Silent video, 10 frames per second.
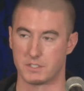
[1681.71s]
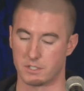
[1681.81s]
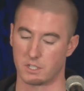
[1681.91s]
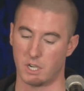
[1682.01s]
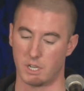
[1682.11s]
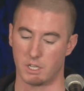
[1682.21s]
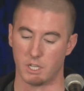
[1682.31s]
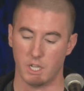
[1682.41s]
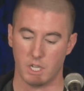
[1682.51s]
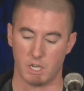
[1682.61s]
Suricata.
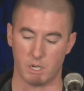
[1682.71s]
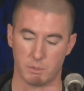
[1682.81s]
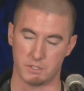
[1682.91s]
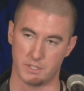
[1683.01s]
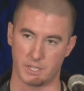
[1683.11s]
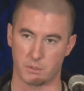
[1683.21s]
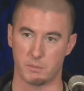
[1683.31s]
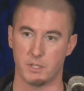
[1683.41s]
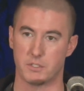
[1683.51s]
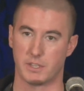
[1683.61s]
We're going
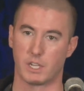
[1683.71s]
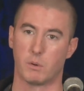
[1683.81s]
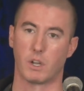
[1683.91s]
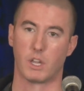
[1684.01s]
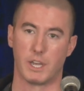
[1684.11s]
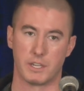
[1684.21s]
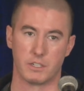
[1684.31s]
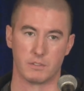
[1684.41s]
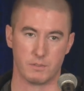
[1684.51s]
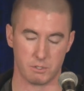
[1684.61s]
to be using that quite a lot here
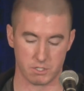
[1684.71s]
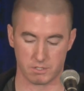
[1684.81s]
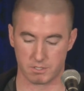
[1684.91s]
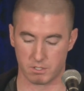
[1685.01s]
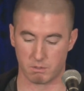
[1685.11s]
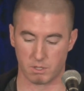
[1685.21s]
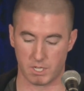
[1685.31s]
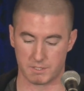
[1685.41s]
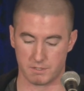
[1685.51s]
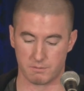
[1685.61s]
in the future. So
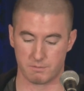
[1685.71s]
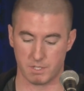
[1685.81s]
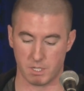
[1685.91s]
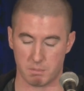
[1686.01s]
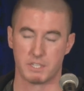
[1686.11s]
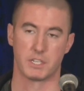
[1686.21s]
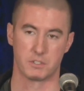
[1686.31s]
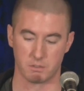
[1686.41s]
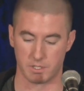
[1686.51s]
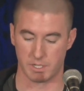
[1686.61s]
lots of
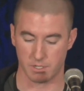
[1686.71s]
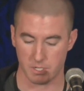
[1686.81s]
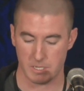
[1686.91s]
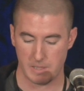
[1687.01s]
potential there.